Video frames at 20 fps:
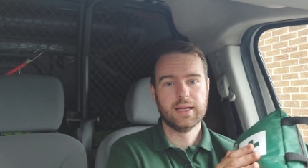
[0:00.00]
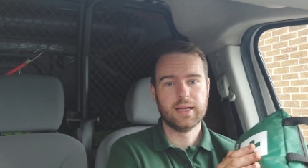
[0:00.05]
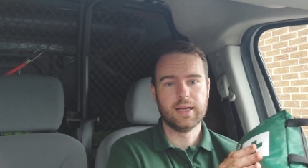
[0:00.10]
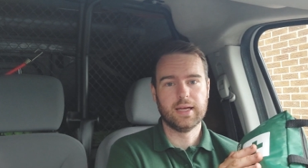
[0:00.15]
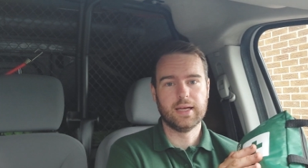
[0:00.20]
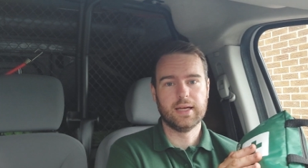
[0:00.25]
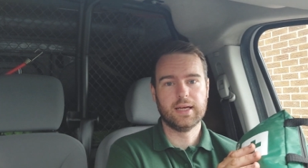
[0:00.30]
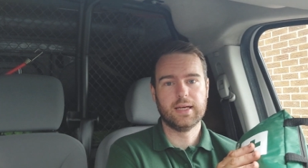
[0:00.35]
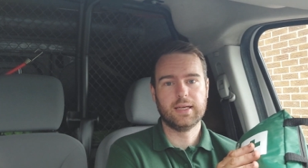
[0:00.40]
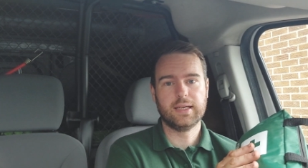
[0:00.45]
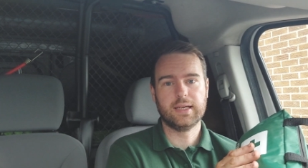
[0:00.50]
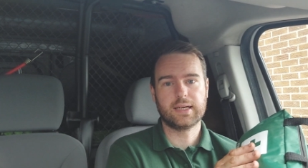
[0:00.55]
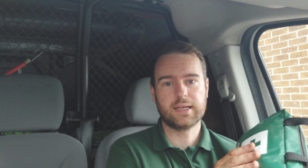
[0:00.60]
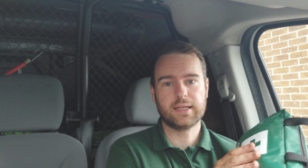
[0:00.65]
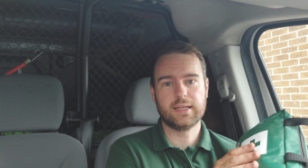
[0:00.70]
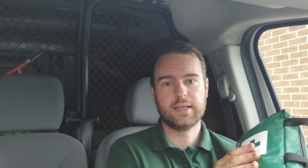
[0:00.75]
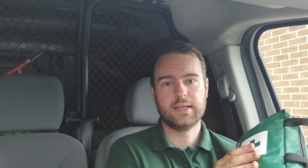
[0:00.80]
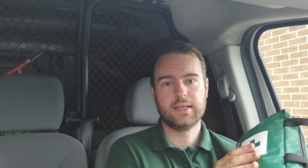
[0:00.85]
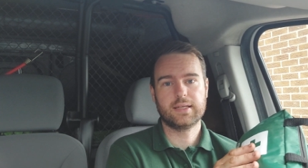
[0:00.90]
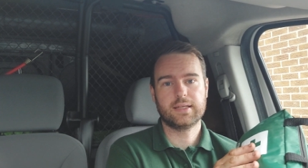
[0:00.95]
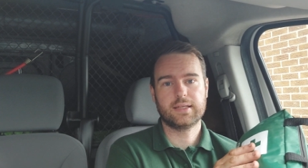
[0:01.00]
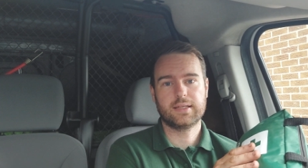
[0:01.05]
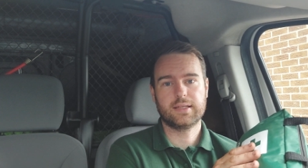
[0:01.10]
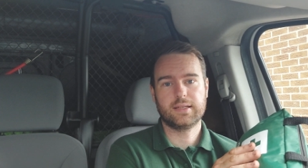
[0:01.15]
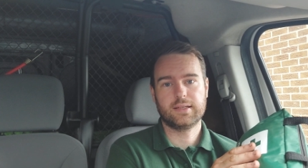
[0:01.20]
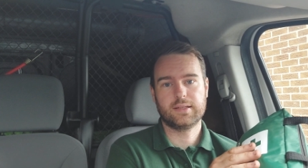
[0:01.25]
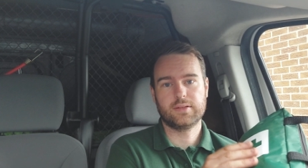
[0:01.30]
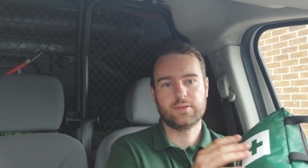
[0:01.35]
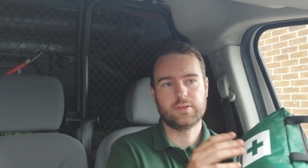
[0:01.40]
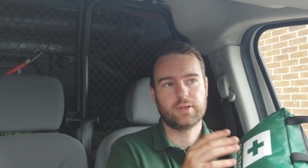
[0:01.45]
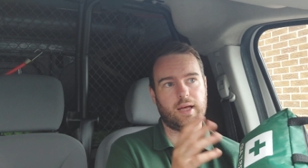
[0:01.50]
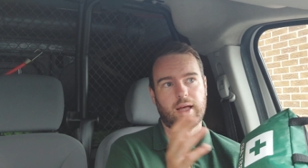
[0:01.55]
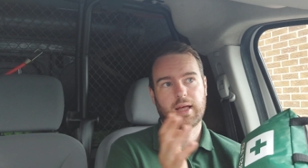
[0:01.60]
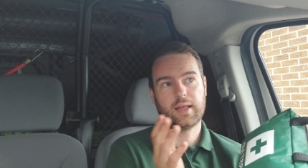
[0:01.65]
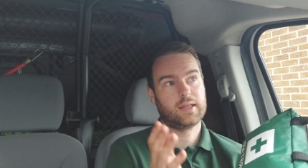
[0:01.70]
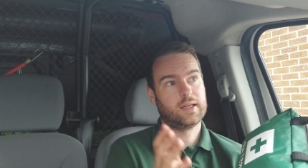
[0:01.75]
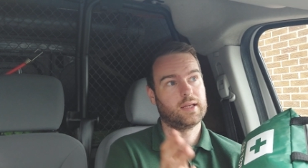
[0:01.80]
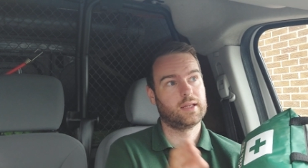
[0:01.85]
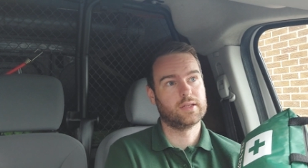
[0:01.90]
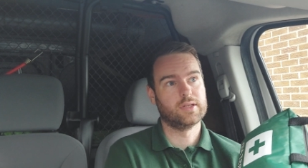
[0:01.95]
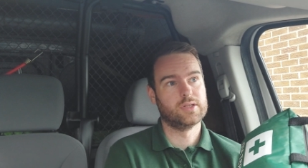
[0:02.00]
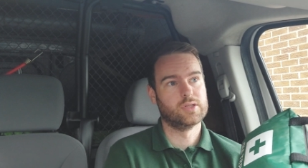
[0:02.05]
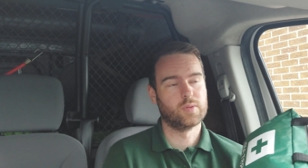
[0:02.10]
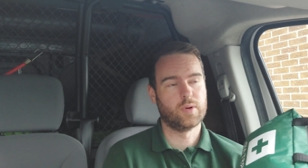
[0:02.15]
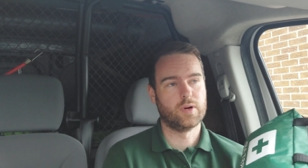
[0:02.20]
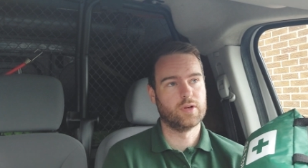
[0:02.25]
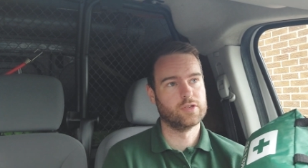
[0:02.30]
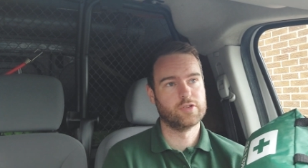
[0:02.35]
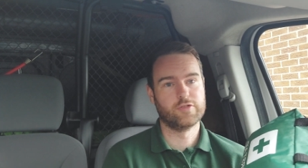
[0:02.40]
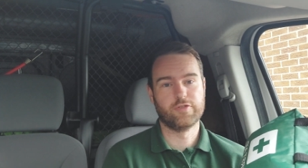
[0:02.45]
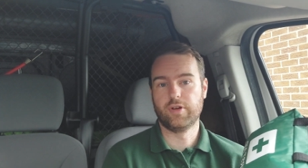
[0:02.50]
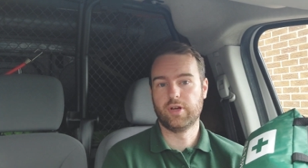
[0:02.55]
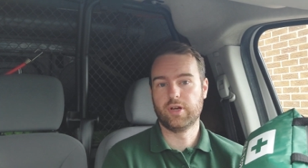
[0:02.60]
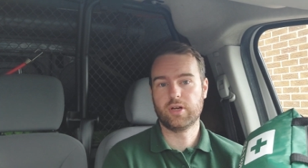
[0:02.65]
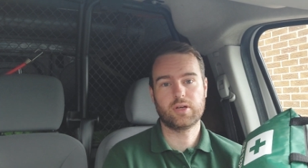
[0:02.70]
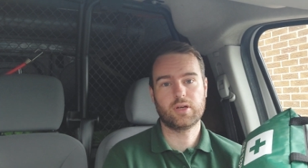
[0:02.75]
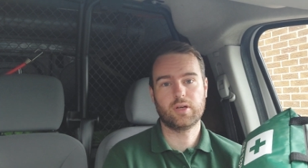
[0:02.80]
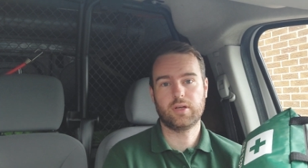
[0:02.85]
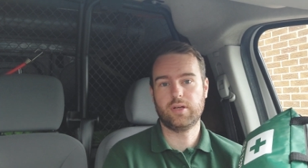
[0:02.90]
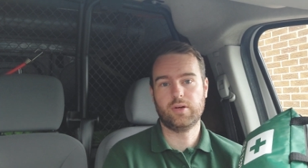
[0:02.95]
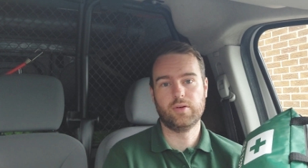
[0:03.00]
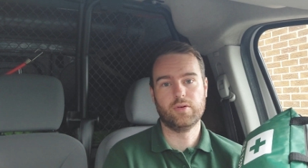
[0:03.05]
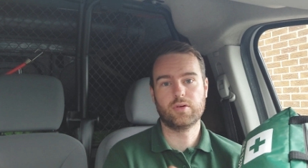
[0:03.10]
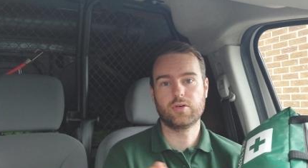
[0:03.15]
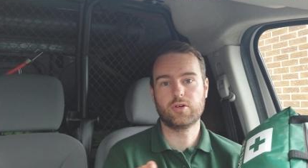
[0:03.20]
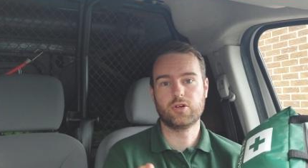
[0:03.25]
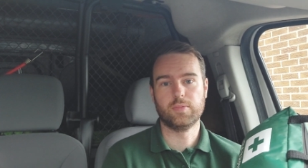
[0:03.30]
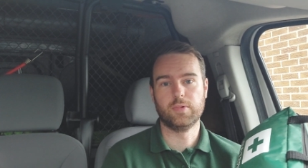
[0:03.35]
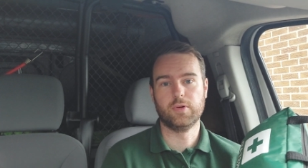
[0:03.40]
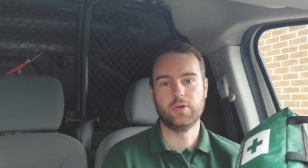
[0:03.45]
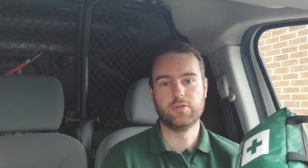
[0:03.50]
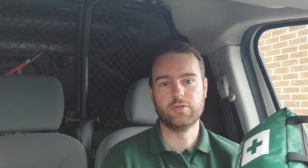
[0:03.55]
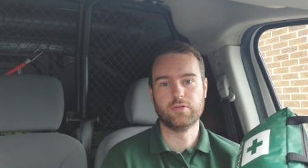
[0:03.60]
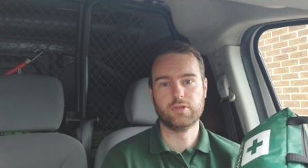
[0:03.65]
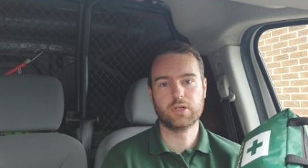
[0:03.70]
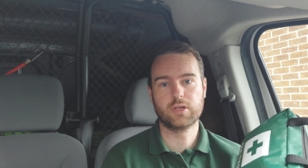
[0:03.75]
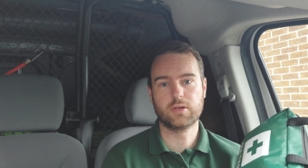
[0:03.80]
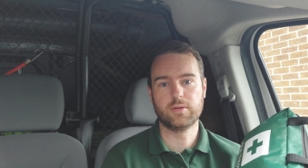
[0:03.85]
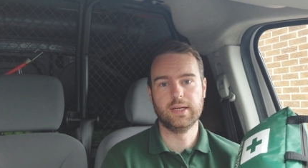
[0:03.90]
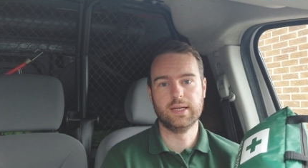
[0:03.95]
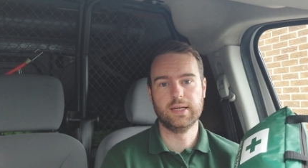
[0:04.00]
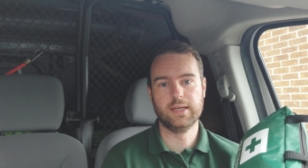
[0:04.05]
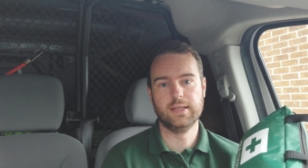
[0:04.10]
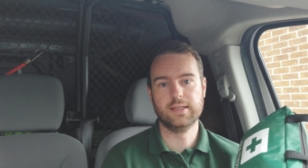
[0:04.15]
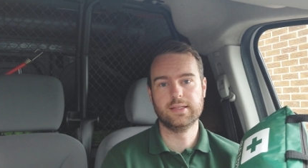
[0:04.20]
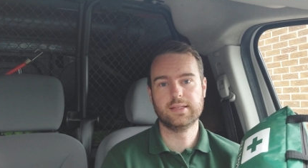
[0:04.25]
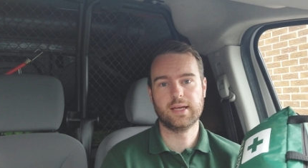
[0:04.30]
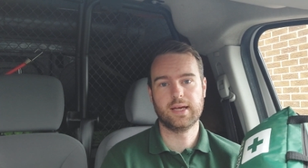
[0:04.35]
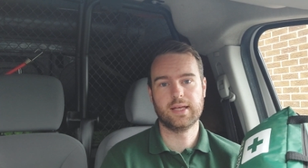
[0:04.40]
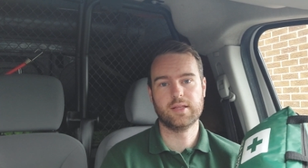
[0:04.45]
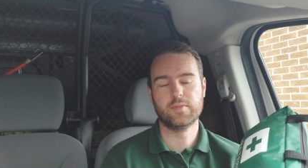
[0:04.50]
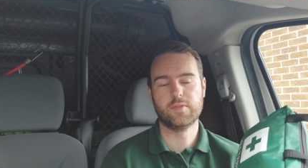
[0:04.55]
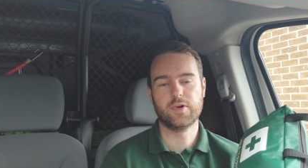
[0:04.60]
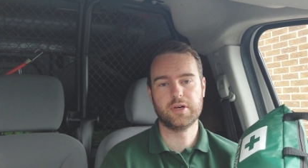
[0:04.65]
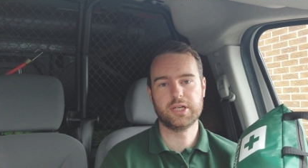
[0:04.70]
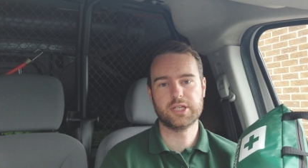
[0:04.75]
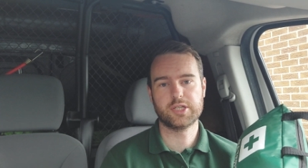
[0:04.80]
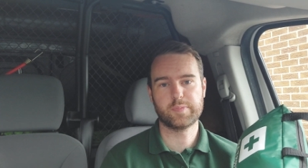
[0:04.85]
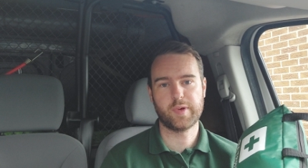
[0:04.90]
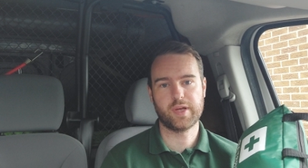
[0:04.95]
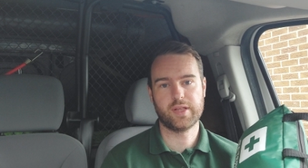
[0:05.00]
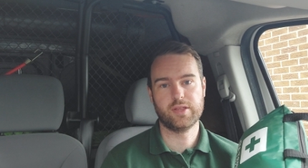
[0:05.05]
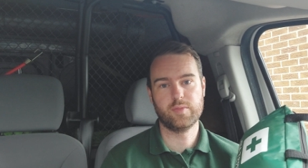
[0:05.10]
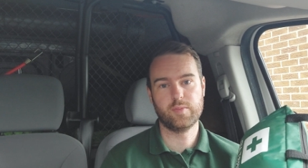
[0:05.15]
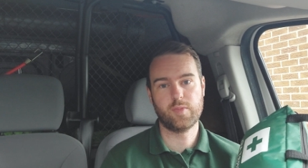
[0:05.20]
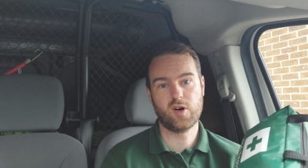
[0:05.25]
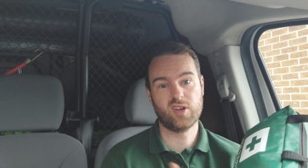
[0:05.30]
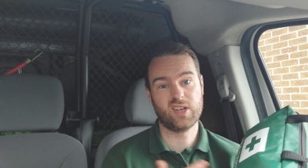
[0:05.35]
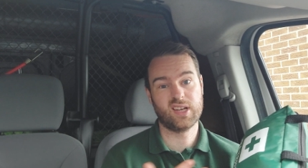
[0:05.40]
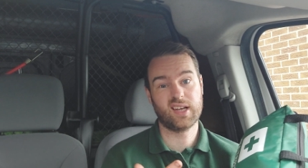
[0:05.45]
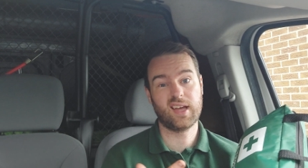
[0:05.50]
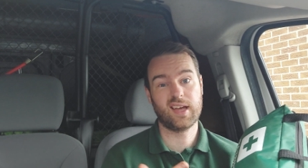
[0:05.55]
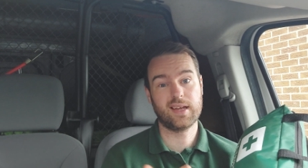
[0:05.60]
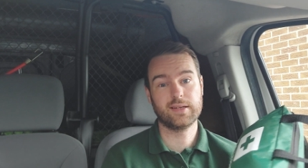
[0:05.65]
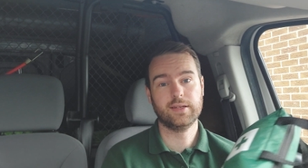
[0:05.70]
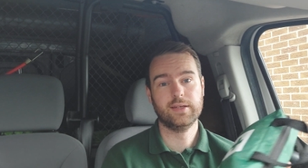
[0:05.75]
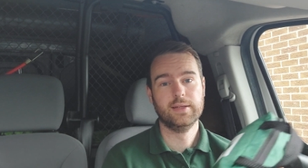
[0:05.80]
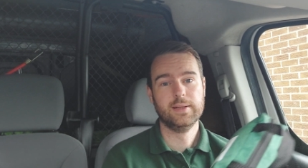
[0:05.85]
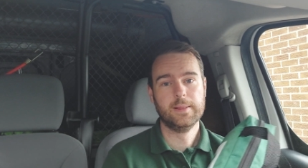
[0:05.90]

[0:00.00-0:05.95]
I think there's ones for a couple of £100, and the more you spend, the more you get.